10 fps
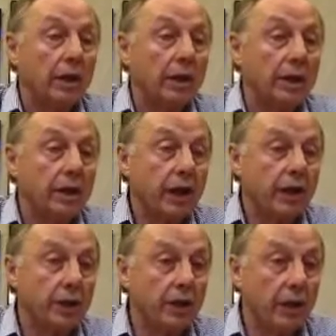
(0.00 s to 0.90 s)

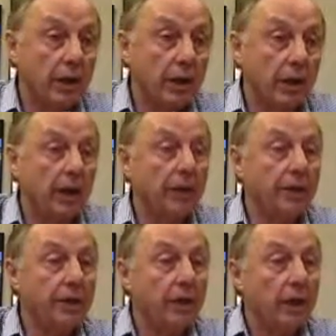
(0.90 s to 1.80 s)
discussion
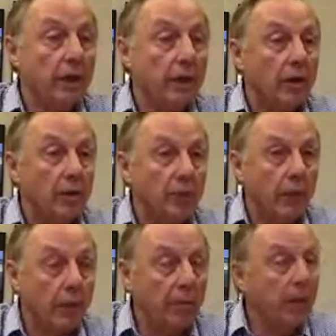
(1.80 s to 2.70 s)
is
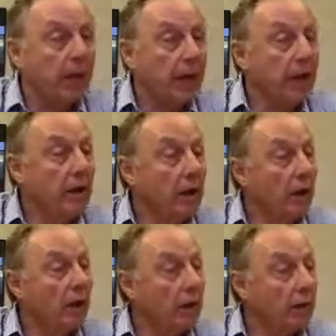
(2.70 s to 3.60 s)
people need to
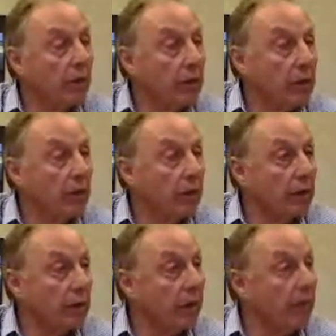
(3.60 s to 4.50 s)
know what we're going to do with
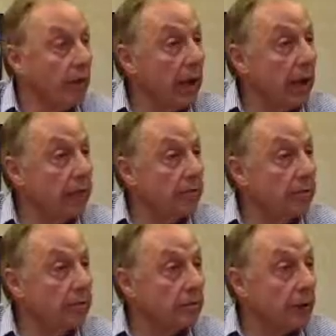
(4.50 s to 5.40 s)
it. And I have a plan.
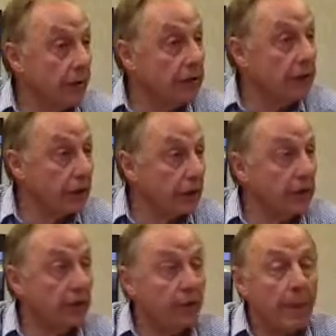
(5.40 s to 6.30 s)
I have a
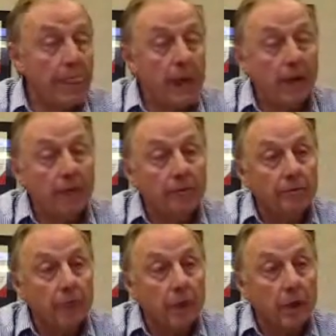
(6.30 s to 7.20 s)
suggestion.
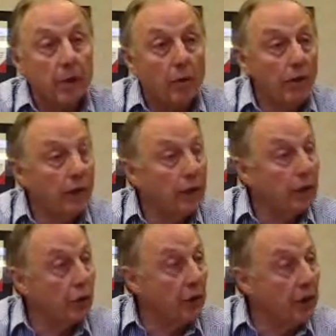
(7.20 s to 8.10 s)
We
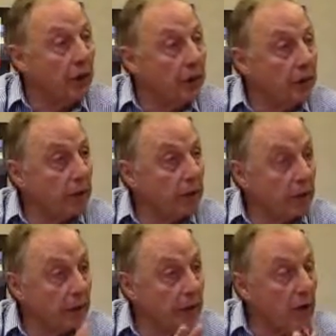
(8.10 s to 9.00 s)
shorten bus routes.
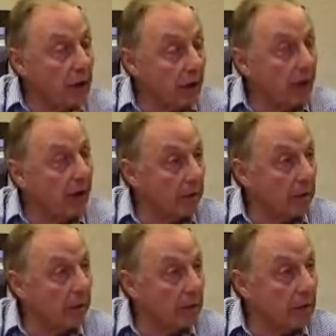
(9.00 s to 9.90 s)
I want to talk about the
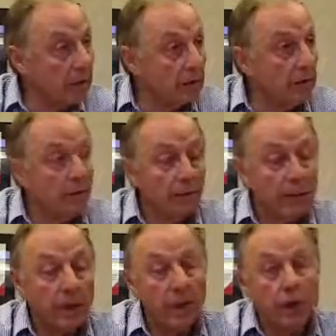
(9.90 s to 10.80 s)
elementary school.
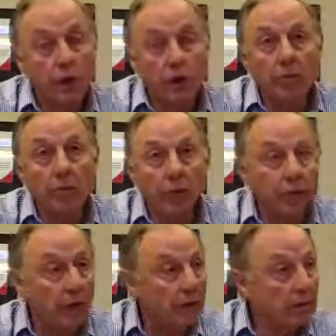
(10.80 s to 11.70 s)
We shorten bus
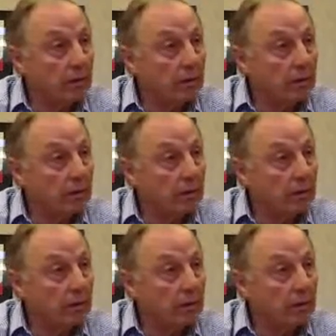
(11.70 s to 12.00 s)
routes,